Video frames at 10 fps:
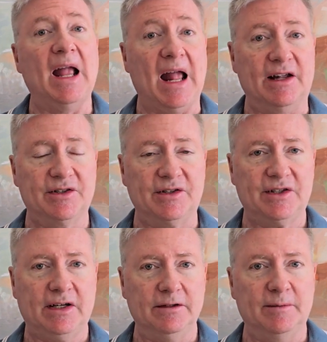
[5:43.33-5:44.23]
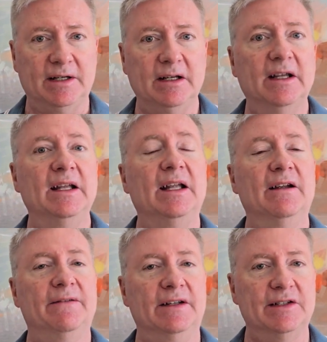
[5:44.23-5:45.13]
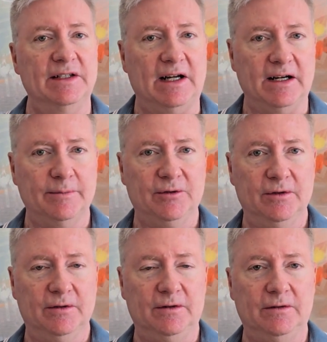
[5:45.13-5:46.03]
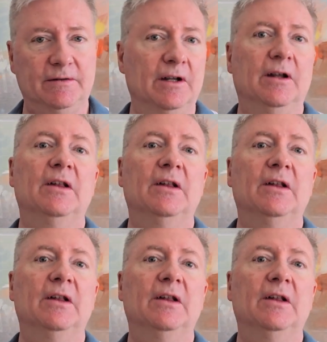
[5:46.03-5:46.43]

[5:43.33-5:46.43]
As a settlement, if it's not approved,